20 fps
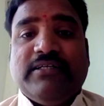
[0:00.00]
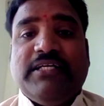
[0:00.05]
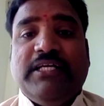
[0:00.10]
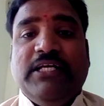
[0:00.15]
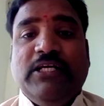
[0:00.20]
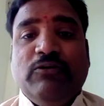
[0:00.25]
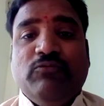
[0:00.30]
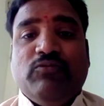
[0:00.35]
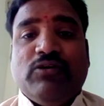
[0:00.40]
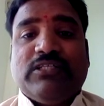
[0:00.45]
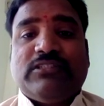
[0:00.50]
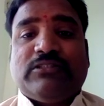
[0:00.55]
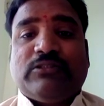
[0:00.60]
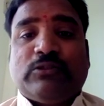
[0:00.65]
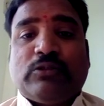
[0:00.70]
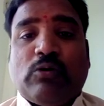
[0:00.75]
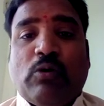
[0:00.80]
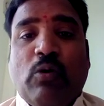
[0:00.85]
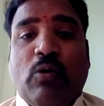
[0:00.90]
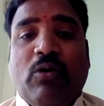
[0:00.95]
he was
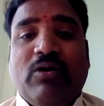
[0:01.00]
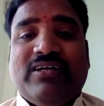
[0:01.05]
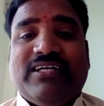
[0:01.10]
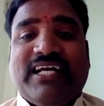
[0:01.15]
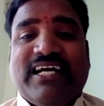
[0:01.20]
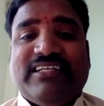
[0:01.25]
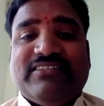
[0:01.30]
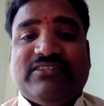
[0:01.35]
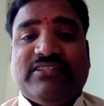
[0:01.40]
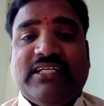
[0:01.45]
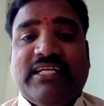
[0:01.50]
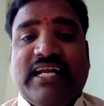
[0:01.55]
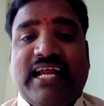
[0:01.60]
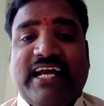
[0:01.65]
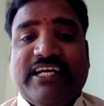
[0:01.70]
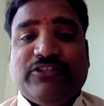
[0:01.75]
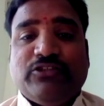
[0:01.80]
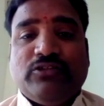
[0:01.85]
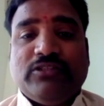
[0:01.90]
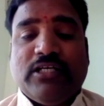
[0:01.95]
called as the
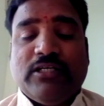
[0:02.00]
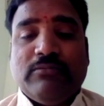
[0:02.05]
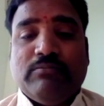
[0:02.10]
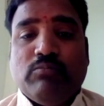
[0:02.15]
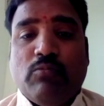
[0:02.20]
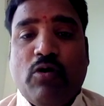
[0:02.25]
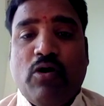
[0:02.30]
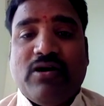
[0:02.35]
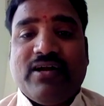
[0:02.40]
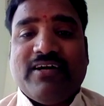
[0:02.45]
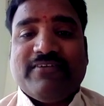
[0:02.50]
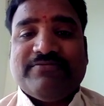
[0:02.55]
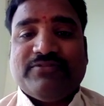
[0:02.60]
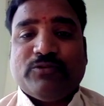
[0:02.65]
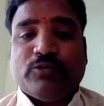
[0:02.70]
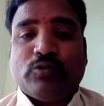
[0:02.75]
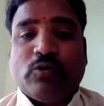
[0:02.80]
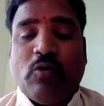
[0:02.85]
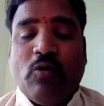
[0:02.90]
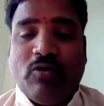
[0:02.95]
national bard of
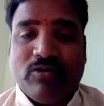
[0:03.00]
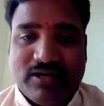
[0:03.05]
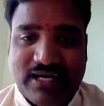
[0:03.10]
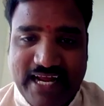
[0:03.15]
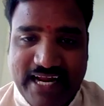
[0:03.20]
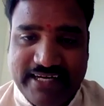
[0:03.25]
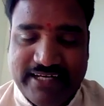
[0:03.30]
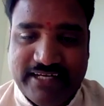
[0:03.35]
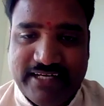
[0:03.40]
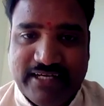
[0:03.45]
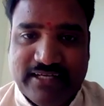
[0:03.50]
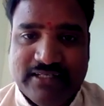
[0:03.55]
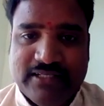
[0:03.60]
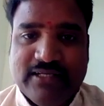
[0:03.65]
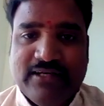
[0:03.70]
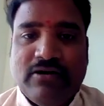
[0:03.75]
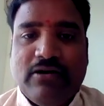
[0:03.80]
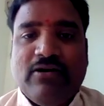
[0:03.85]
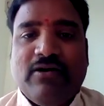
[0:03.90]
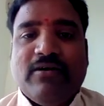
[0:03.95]
Scotland
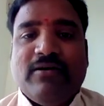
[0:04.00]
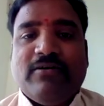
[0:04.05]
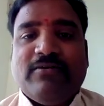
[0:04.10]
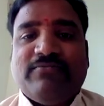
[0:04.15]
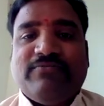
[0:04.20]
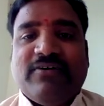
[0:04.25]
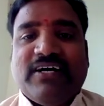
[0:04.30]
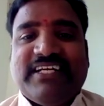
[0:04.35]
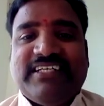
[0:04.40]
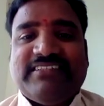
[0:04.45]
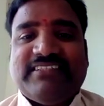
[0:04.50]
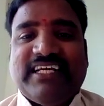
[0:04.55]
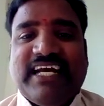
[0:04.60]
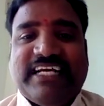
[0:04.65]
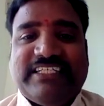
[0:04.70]
for his